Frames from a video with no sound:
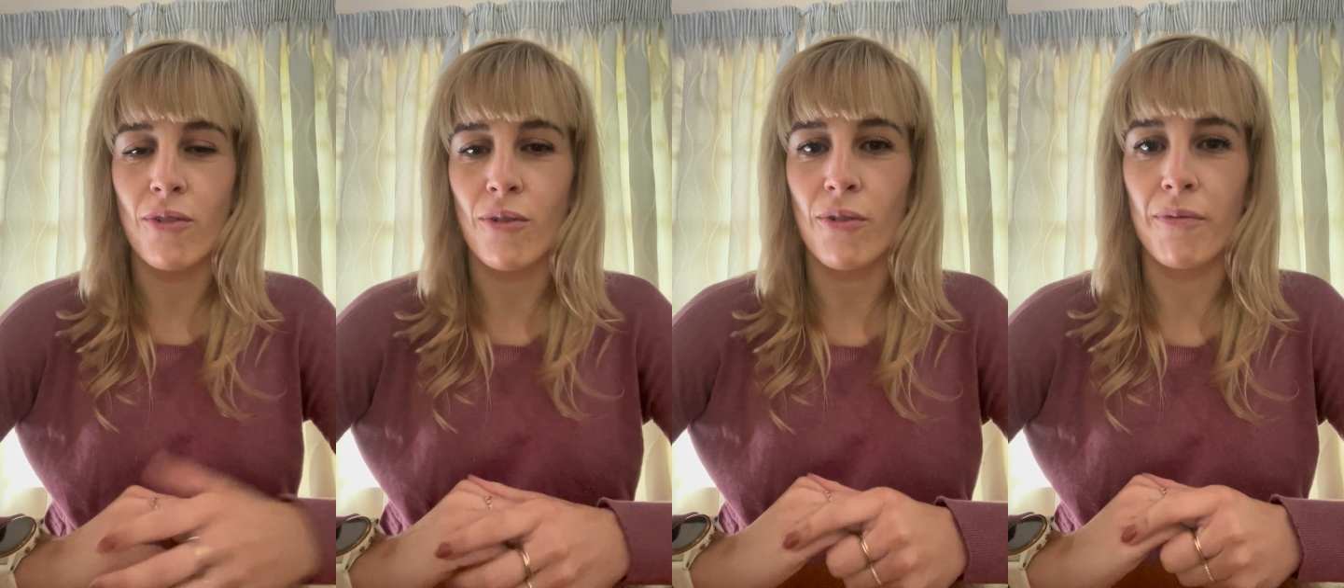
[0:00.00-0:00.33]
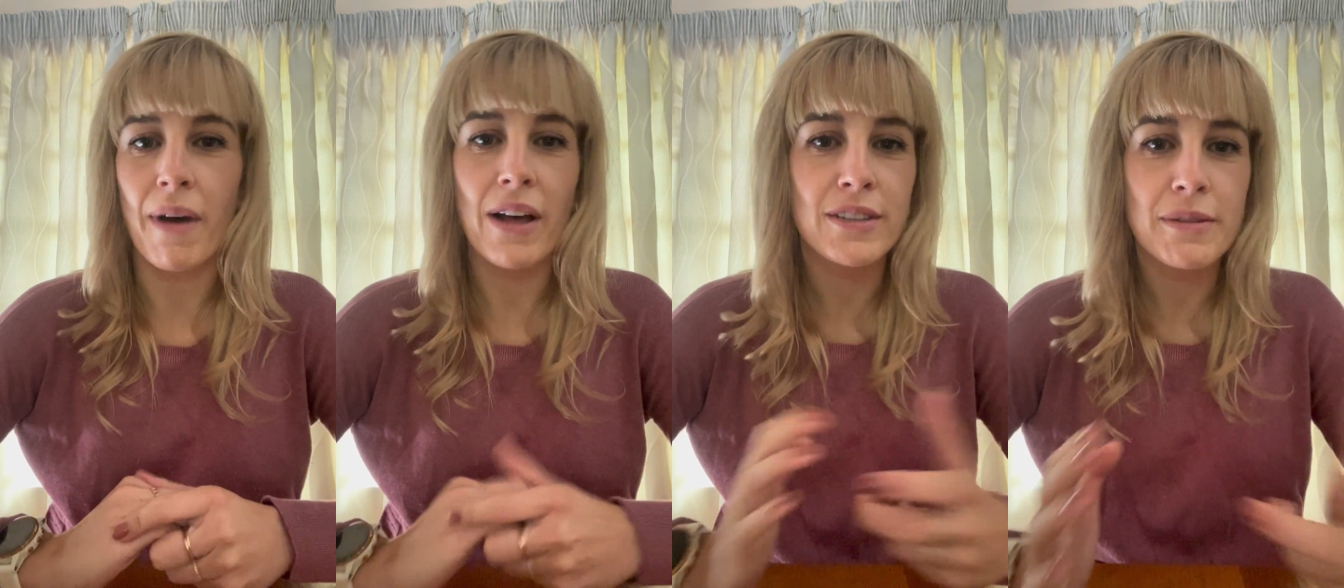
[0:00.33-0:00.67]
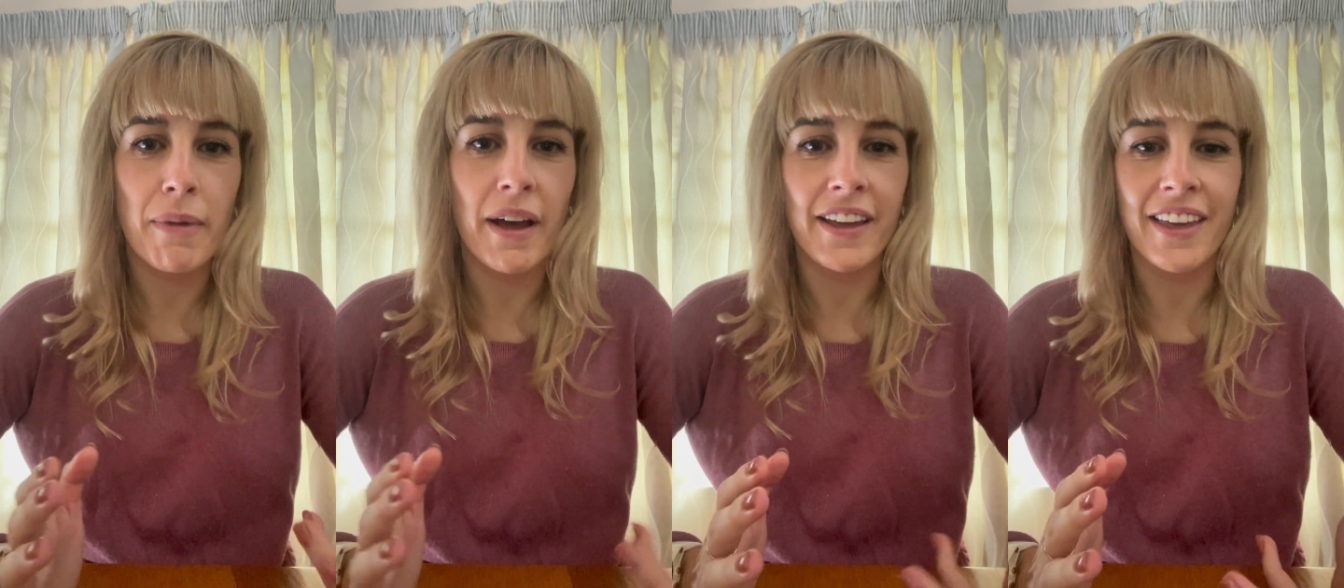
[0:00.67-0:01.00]
or mountain
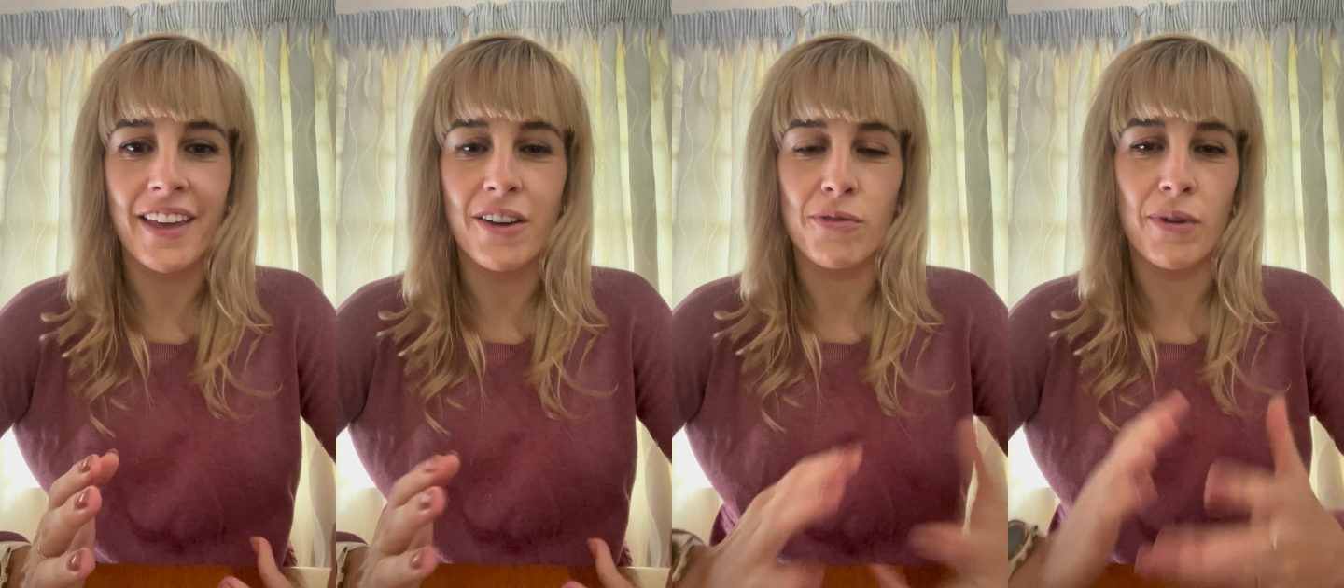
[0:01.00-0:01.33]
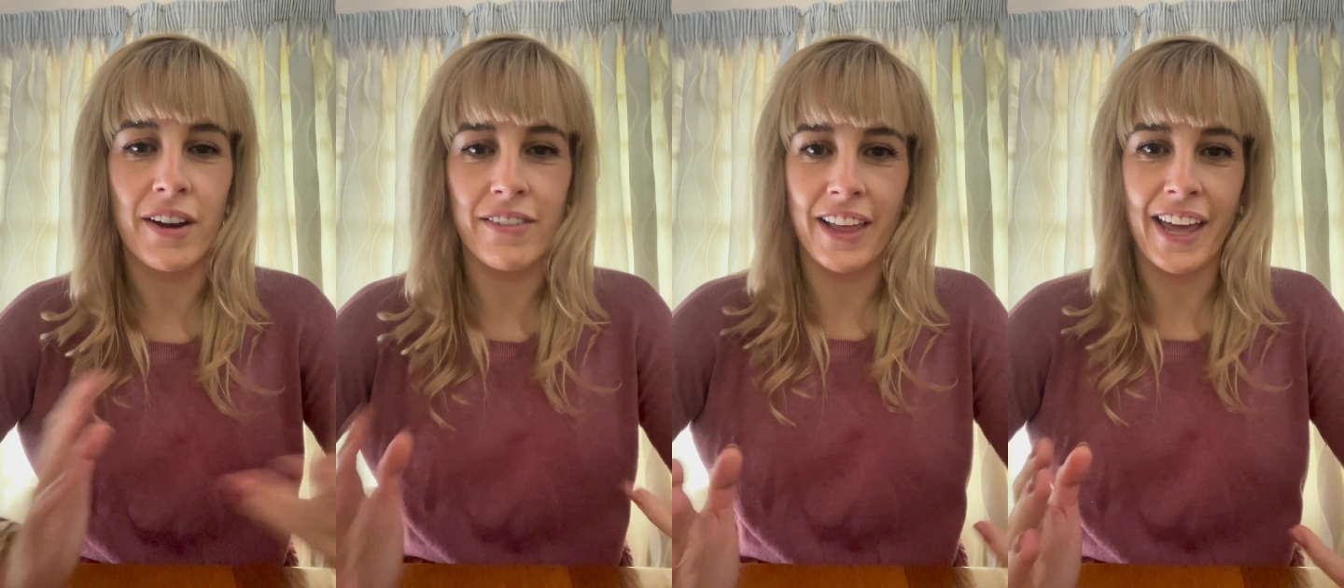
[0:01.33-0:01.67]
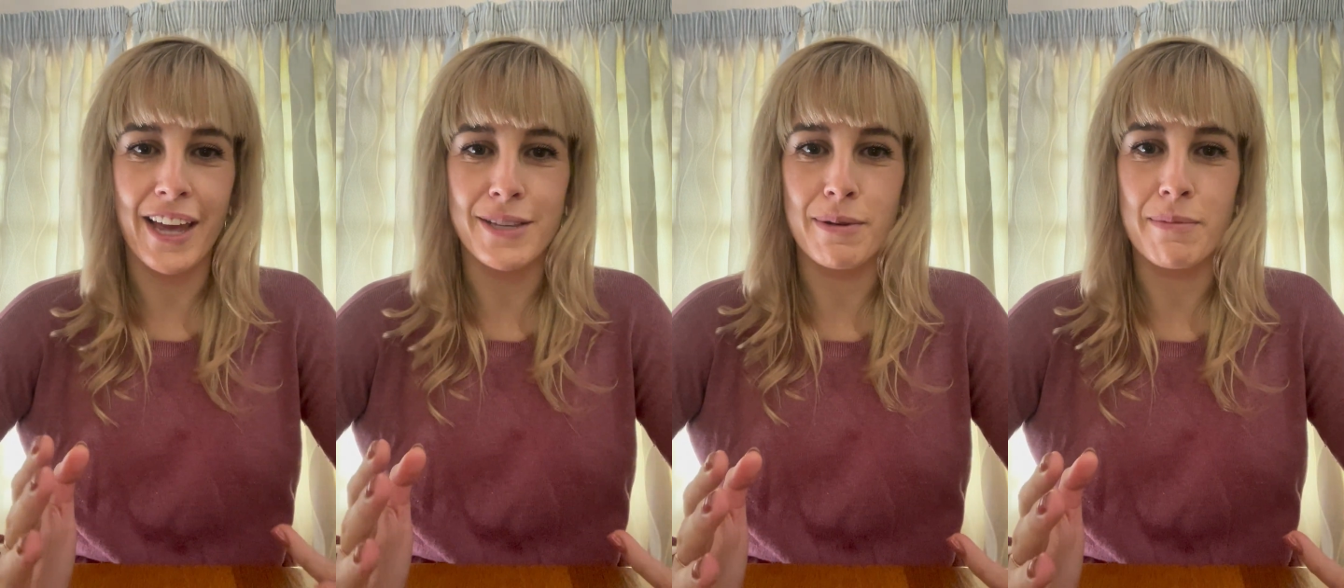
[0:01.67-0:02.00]
biking or whatever the
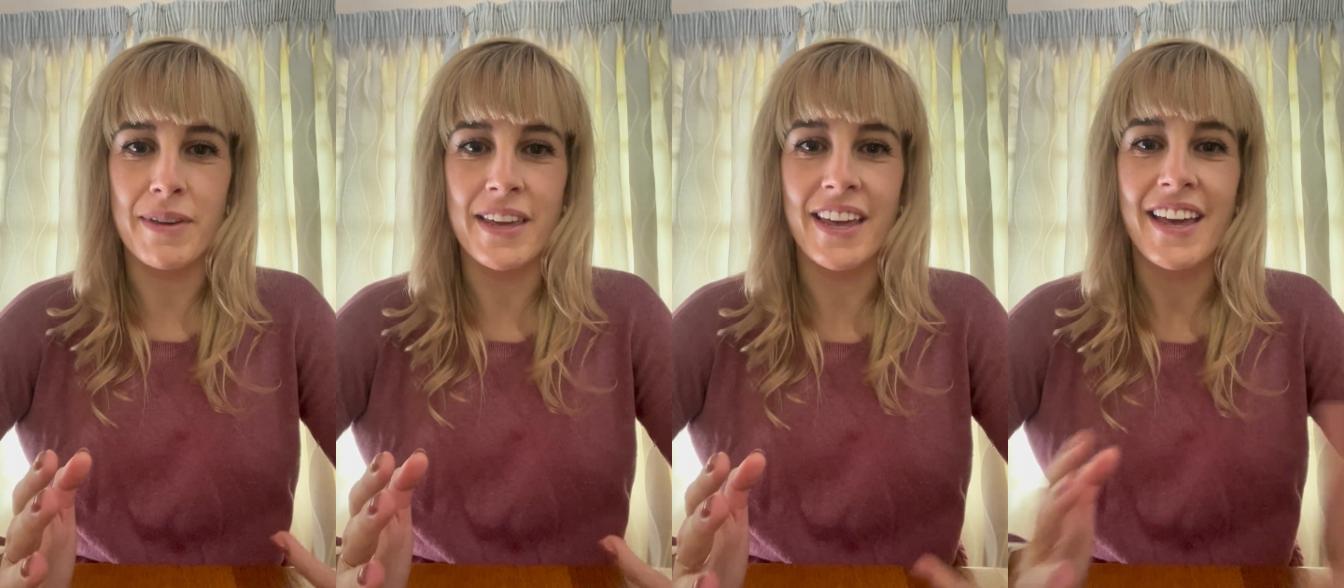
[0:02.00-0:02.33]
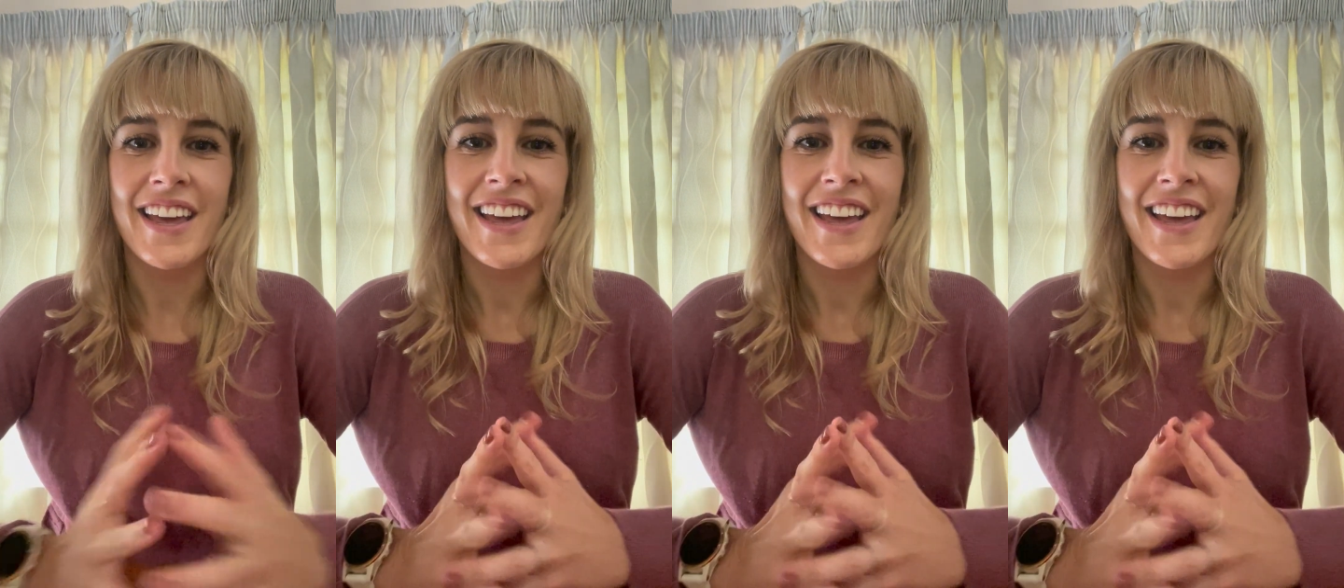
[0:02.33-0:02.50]
case may be,